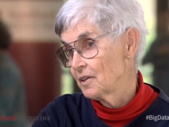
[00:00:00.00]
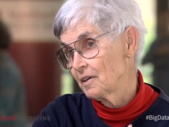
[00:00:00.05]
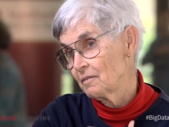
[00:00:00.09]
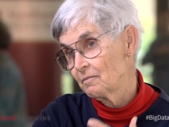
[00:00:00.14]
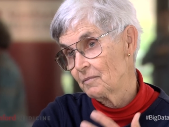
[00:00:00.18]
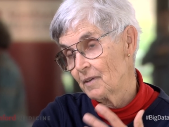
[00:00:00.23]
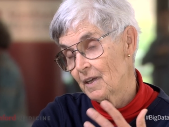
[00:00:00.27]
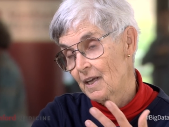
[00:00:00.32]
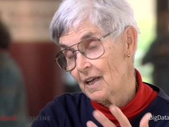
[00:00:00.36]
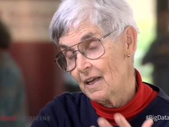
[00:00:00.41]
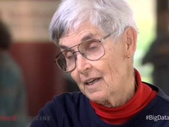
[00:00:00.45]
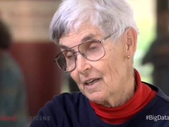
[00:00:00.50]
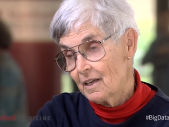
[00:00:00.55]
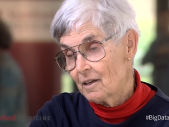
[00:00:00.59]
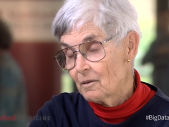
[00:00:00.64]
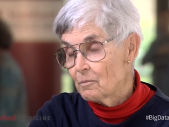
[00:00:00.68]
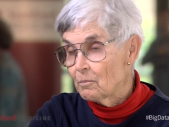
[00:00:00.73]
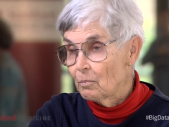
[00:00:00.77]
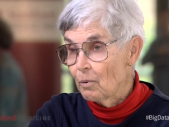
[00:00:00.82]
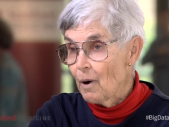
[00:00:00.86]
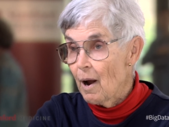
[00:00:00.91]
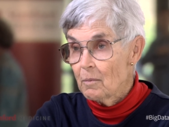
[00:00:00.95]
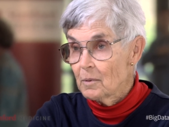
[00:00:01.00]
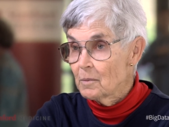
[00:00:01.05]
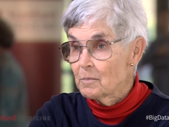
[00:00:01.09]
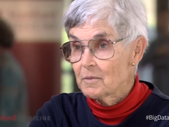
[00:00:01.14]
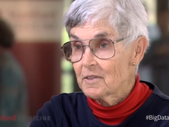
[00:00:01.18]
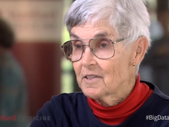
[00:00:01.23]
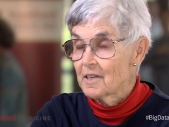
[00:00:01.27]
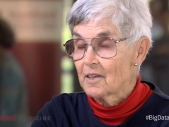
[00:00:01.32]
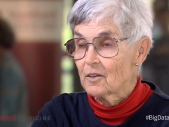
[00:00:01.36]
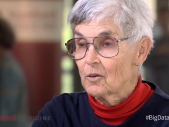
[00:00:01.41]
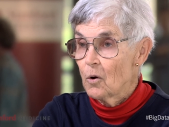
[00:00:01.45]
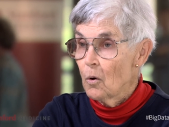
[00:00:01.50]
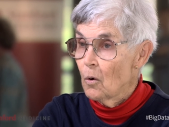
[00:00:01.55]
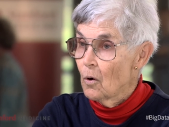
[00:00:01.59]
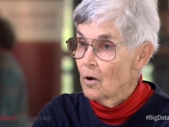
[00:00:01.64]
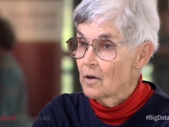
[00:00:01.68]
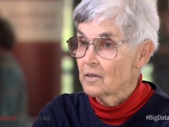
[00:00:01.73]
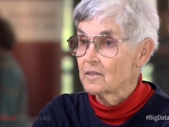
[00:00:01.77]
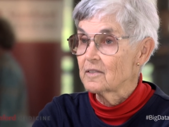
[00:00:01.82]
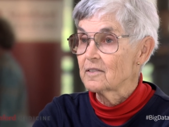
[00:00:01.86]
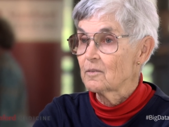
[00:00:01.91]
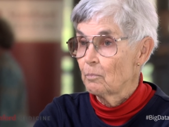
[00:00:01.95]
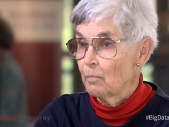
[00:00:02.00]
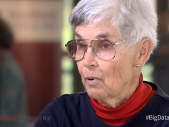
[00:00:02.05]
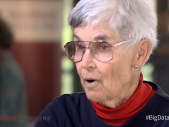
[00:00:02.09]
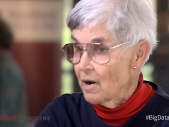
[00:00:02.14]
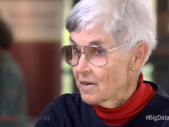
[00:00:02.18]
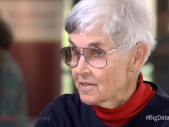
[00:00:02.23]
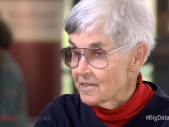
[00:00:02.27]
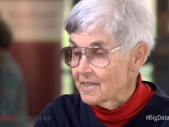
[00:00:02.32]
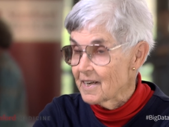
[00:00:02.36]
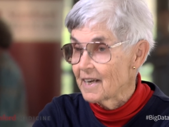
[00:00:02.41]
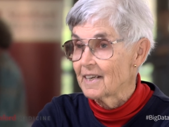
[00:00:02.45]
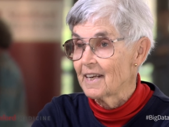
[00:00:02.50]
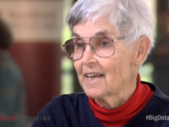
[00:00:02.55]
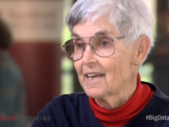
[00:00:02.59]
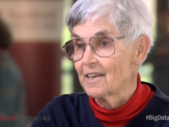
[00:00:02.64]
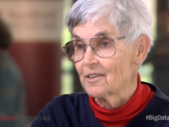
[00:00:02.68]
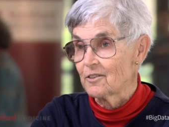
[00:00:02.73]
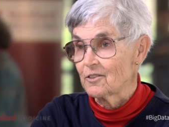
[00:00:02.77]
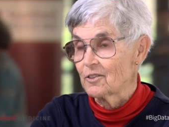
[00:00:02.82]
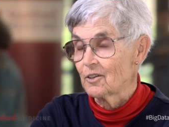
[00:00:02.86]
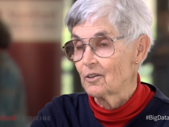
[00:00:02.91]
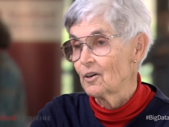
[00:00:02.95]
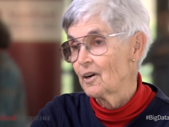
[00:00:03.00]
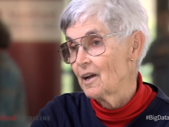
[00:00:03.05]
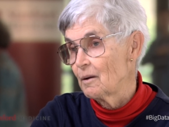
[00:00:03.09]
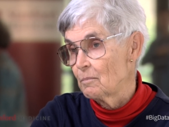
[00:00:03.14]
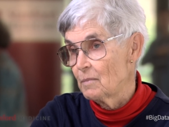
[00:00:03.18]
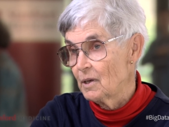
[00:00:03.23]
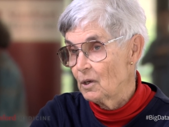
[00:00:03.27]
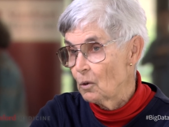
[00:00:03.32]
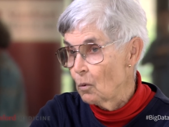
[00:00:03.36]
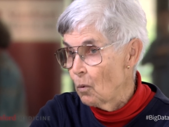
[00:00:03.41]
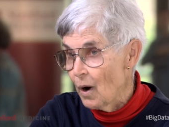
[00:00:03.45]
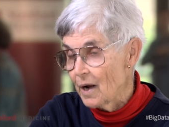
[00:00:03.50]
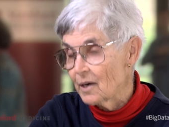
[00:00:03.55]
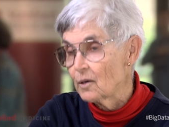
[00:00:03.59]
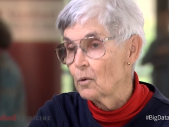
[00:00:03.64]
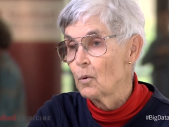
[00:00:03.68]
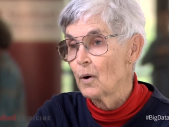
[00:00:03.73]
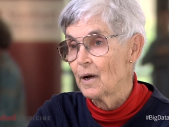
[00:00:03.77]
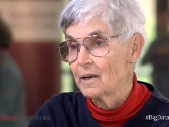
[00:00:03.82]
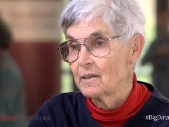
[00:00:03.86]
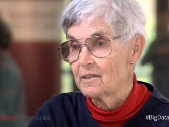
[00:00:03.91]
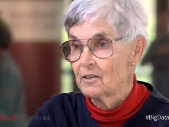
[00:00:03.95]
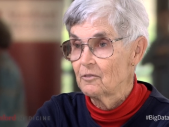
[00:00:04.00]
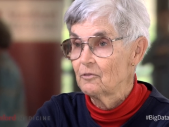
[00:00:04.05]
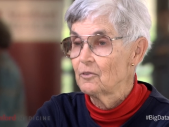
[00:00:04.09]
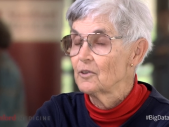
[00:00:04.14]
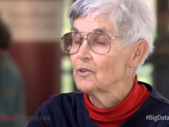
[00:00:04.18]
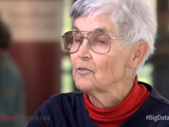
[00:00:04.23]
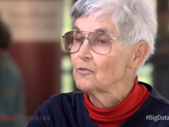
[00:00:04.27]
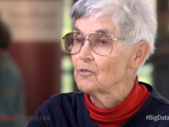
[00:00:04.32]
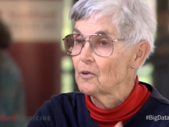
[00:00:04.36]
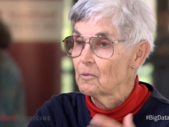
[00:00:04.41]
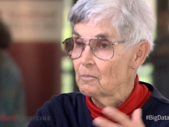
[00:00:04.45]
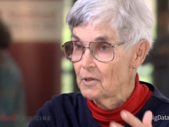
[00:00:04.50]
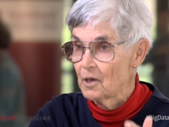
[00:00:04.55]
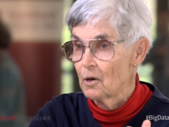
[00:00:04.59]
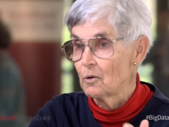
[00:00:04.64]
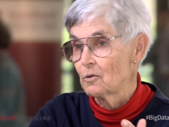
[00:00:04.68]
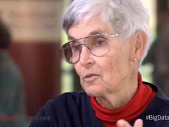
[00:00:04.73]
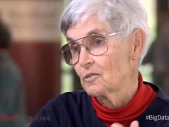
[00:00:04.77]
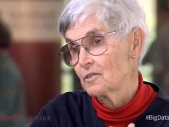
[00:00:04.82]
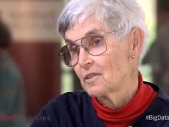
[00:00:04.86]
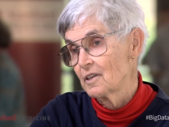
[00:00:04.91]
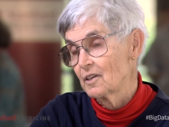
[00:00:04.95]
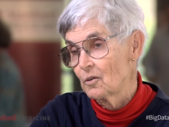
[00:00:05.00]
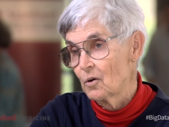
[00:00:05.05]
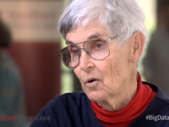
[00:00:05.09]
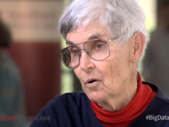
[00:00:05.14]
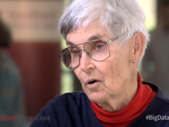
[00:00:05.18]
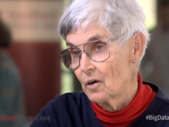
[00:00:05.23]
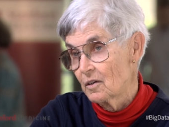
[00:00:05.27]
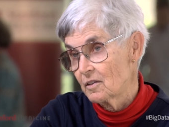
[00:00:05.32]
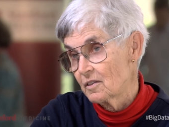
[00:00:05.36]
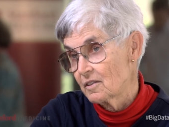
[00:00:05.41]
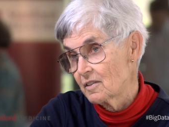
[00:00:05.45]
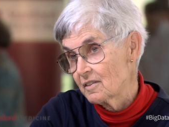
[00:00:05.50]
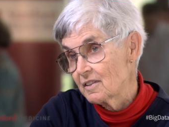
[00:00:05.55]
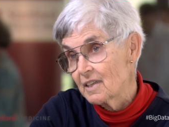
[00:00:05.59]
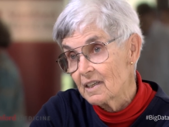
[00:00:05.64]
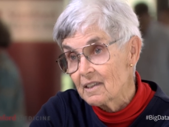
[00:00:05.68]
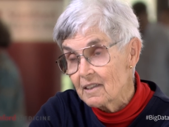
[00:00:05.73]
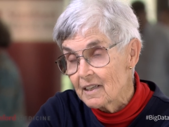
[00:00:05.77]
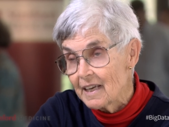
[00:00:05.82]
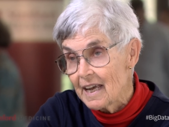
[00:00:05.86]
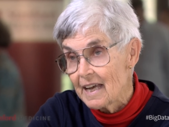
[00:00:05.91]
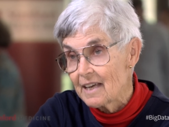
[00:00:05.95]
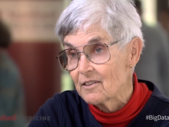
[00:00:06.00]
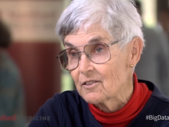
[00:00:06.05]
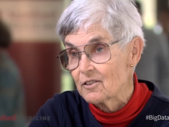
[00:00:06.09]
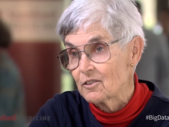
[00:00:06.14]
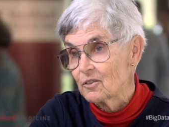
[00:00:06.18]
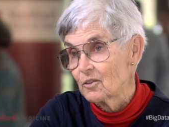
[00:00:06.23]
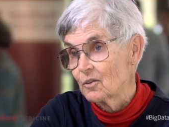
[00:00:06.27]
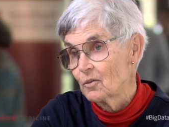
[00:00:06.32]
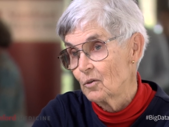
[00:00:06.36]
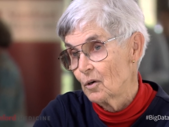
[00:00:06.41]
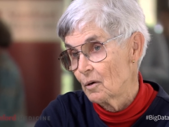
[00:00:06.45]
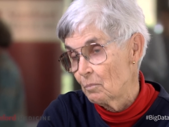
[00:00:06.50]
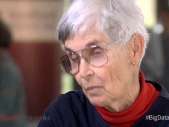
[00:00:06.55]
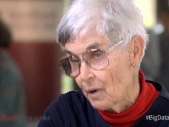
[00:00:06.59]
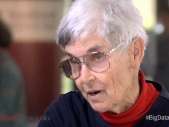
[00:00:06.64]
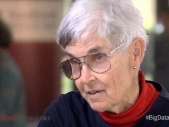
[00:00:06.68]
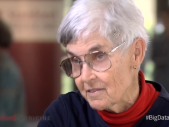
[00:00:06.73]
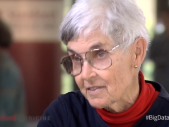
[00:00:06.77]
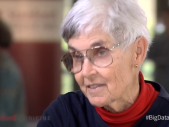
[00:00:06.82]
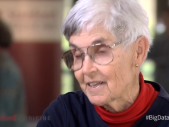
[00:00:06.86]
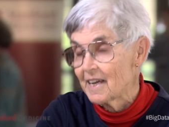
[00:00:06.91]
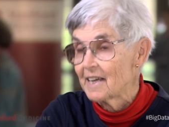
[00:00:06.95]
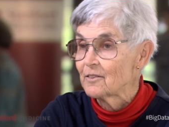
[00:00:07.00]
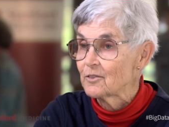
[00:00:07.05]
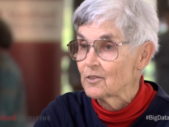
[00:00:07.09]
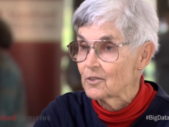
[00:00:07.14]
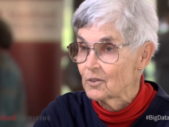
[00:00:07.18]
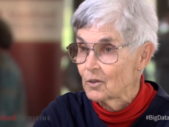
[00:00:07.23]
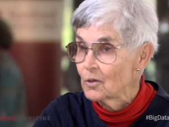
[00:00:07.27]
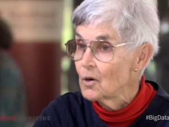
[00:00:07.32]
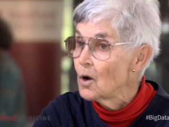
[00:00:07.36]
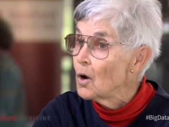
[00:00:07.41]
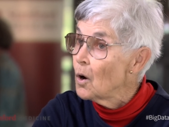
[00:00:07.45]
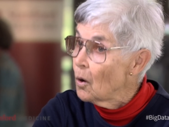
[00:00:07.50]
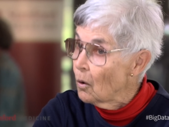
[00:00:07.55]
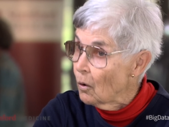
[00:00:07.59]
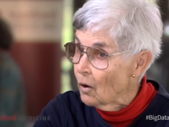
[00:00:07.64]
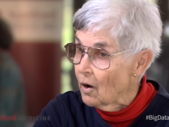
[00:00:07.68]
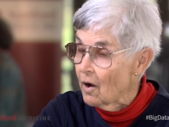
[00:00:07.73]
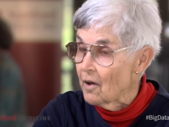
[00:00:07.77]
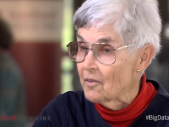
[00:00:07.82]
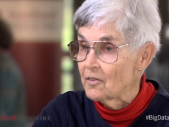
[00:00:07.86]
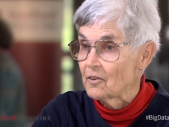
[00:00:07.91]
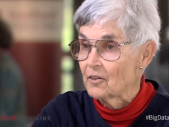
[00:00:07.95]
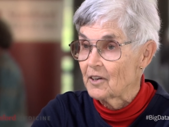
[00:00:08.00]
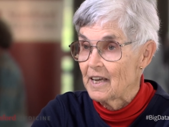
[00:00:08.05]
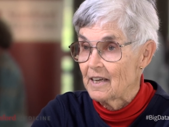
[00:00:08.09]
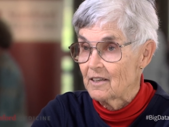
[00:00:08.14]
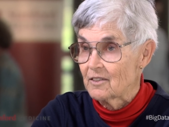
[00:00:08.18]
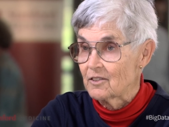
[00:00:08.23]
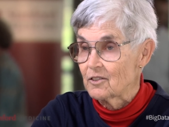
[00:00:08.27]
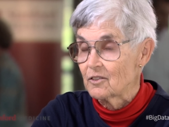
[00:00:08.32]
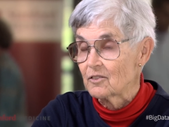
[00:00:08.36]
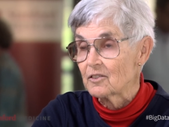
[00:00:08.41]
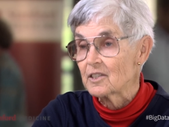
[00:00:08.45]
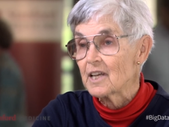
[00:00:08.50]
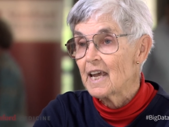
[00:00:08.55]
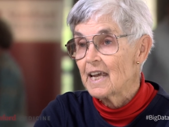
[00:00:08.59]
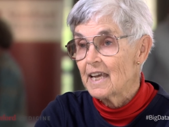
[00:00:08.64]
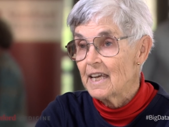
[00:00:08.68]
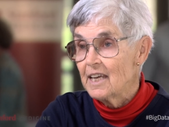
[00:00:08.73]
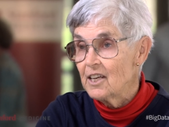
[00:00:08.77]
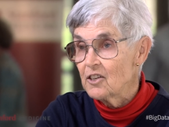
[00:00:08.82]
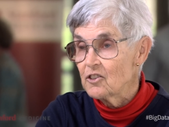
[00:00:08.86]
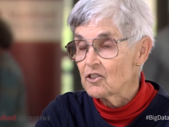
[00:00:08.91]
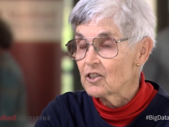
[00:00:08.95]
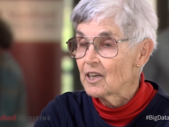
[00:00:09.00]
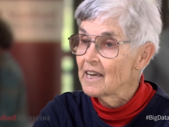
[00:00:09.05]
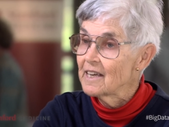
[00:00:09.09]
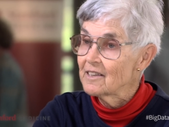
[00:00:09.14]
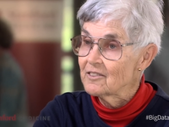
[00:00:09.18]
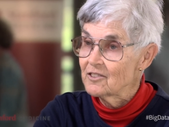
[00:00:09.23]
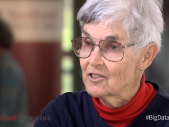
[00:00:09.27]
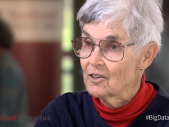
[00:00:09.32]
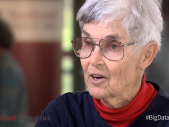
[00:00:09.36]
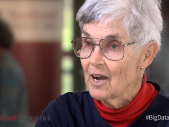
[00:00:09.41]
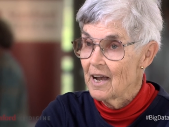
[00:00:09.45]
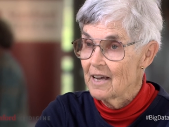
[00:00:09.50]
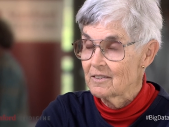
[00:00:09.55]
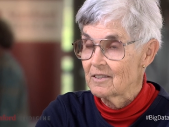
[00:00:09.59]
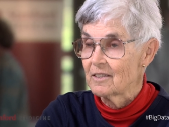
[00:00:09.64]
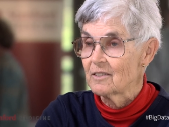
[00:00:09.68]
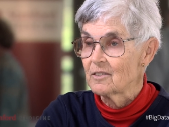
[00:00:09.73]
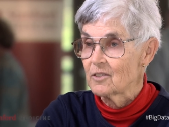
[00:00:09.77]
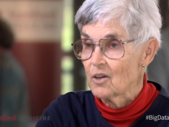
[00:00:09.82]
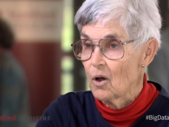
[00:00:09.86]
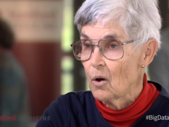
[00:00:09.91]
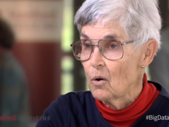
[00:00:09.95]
the problems that cause prostate cancer can be quite, quite different from those that cause skin cancer or breast cancer or other cancers. Each cancer has its